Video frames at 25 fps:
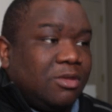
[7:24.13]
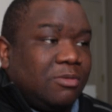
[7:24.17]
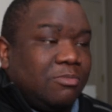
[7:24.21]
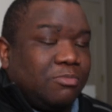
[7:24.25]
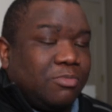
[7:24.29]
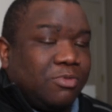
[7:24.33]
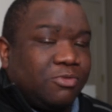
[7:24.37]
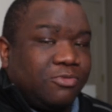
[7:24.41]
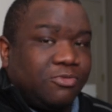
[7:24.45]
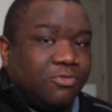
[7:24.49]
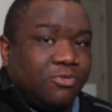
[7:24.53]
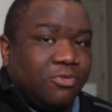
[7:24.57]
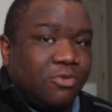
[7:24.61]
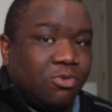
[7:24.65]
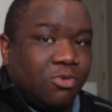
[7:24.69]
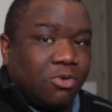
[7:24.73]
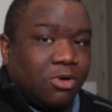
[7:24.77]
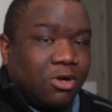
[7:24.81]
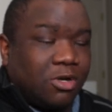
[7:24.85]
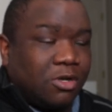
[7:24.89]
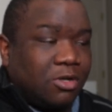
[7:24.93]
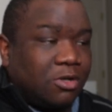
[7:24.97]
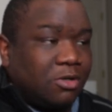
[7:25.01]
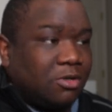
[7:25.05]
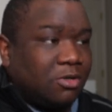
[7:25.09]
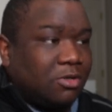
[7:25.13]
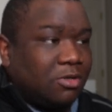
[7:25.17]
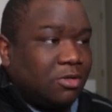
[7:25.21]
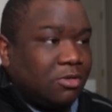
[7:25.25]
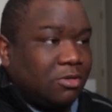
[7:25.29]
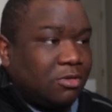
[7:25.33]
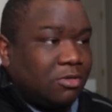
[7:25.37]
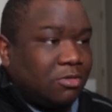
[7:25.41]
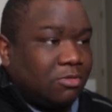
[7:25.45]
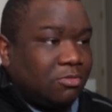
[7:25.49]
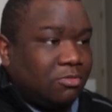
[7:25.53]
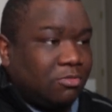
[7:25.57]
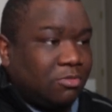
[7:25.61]
before
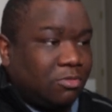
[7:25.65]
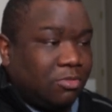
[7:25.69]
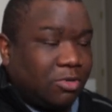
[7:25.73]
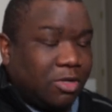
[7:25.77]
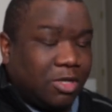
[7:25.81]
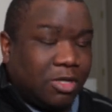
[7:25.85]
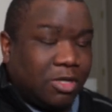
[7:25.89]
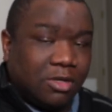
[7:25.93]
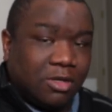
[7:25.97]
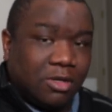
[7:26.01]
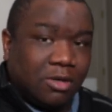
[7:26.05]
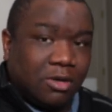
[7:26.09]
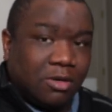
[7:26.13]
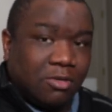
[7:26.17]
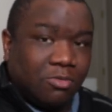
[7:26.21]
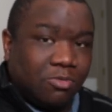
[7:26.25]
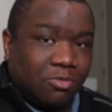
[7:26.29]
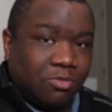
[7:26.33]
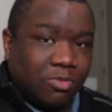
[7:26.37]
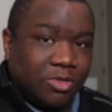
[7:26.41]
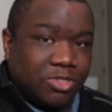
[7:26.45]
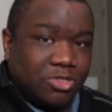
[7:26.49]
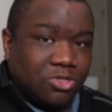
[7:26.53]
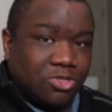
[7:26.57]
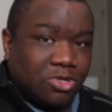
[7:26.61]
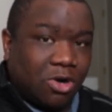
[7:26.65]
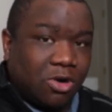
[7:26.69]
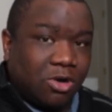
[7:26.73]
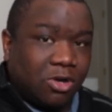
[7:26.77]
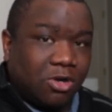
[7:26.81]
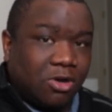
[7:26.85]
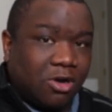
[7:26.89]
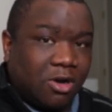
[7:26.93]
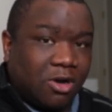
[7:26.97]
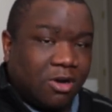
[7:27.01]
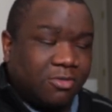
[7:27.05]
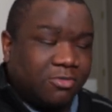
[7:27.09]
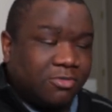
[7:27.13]
when we
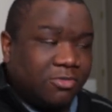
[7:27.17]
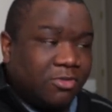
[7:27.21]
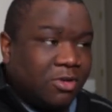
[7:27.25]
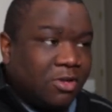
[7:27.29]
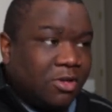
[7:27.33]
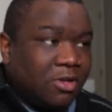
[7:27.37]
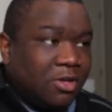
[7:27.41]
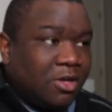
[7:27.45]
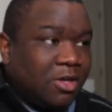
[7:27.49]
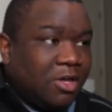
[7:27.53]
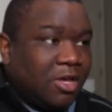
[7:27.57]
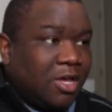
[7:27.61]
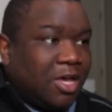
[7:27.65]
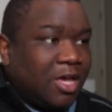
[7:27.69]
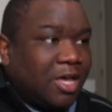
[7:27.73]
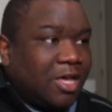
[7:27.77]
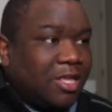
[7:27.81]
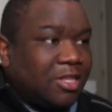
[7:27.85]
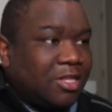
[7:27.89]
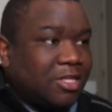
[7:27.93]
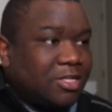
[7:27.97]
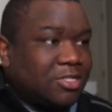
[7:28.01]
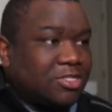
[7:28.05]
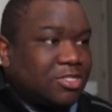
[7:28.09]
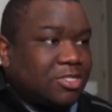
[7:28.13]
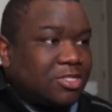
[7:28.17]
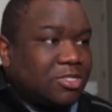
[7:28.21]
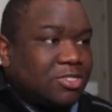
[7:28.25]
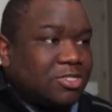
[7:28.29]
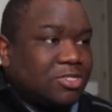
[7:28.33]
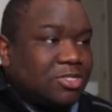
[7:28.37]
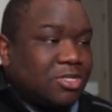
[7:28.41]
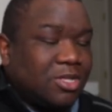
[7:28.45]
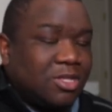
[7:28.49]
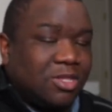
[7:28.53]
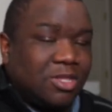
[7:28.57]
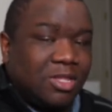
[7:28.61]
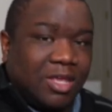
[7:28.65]
started off and this
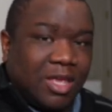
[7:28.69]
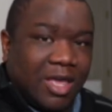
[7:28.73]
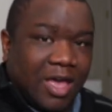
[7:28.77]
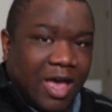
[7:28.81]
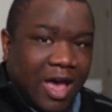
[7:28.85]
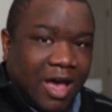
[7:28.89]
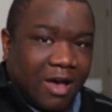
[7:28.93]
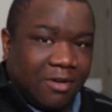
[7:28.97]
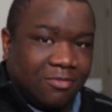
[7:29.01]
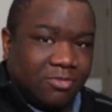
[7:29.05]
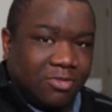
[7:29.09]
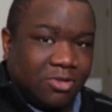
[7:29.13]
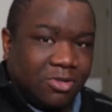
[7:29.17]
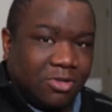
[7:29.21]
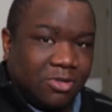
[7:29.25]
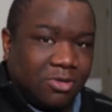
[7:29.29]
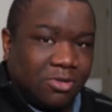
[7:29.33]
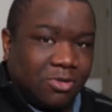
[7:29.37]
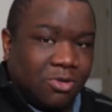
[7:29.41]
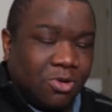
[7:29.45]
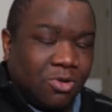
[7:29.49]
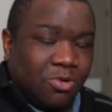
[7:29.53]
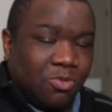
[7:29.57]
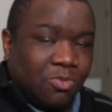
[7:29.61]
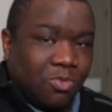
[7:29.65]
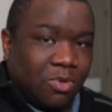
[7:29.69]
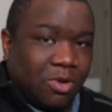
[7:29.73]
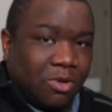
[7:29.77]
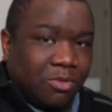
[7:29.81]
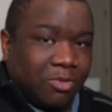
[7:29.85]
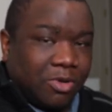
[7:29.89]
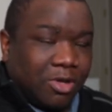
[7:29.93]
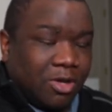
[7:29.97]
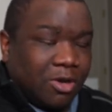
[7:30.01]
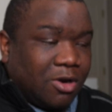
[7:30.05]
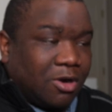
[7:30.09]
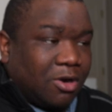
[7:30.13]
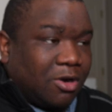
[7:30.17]
is the after where
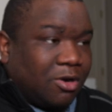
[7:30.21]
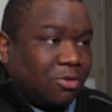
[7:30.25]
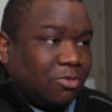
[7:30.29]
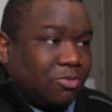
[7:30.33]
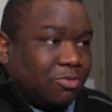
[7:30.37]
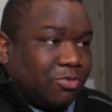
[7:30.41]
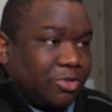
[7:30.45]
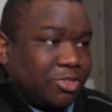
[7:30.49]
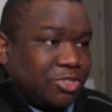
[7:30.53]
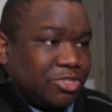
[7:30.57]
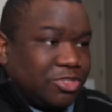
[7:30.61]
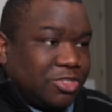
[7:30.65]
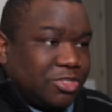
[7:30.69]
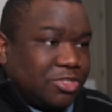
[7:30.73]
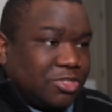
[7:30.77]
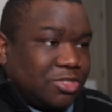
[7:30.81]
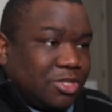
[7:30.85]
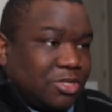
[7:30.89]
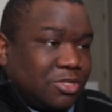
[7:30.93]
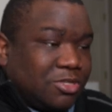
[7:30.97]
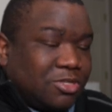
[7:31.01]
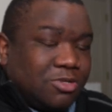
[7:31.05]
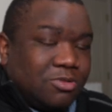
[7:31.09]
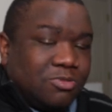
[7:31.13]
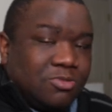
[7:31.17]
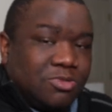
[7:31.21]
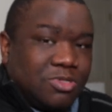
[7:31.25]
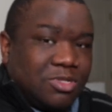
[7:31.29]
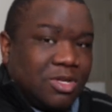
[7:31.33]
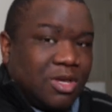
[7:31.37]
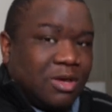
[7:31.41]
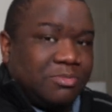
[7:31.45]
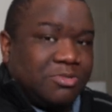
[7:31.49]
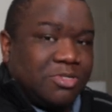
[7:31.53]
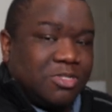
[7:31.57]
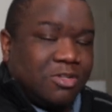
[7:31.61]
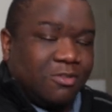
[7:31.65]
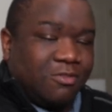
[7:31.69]
we are with just the two
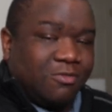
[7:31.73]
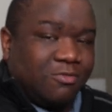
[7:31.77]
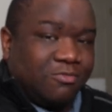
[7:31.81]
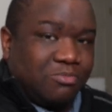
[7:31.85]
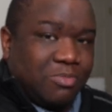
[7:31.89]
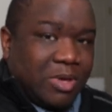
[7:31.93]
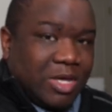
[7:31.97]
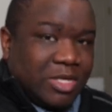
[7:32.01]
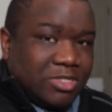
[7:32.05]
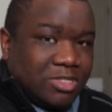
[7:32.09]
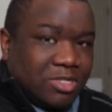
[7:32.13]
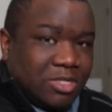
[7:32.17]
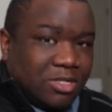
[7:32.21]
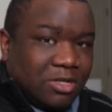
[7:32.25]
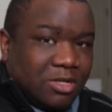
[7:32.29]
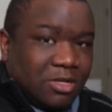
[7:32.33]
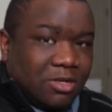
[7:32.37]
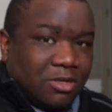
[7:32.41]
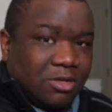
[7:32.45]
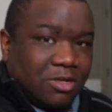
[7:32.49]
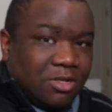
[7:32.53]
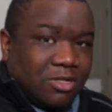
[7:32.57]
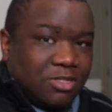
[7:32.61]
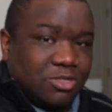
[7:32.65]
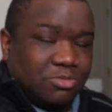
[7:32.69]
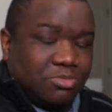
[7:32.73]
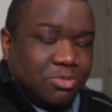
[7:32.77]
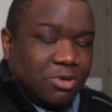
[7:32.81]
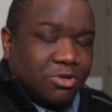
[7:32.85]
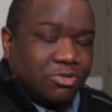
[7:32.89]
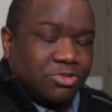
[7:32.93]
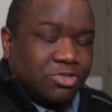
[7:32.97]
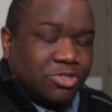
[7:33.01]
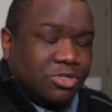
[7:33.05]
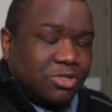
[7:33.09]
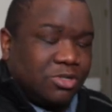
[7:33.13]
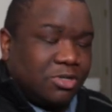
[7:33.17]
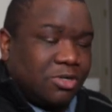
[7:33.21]
steps of basic
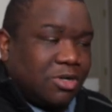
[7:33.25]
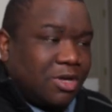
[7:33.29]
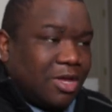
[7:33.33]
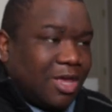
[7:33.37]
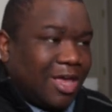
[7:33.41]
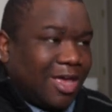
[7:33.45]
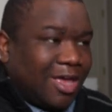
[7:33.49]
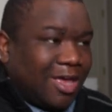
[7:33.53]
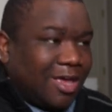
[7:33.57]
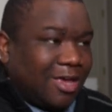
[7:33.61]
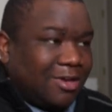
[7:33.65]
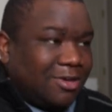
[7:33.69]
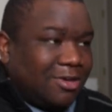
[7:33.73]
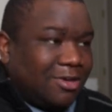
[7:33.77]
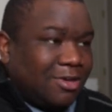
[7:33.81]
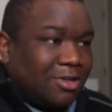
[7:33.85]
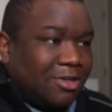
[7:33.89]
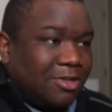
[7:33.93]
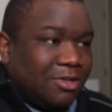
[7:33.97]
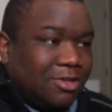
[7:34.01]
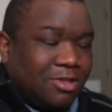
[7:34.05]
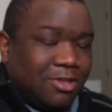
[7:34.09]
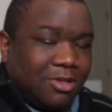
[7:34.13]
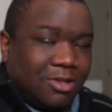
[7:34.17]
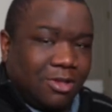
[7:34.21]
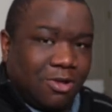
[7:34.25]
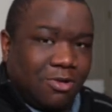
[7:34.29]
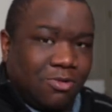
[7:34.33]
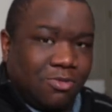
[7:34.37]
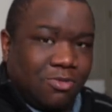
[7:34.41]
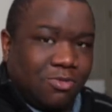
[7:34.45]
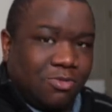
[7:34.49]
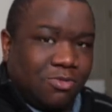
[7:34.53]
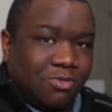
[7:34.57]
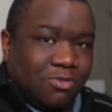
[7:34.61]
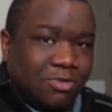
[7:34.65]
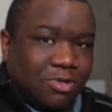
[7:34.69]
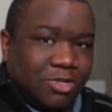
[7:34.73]
exposure and the
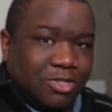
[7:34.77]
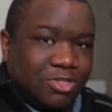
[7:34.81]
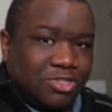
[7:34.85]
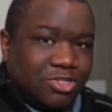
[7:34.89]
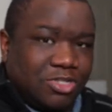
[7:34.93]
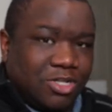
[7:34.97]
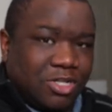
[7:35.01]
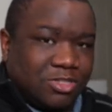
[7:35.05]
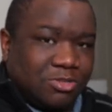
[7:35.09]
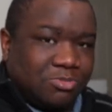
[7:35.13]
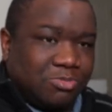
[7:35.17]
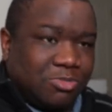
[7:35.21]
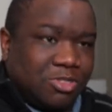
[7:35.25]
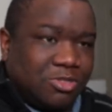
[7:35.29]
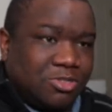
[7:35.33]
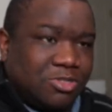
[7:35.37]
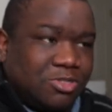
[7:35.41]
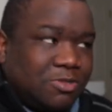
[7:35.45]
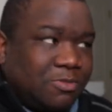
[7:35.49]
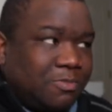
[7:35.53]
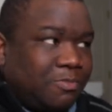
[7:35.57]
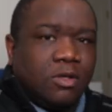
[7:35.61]
local adjustments.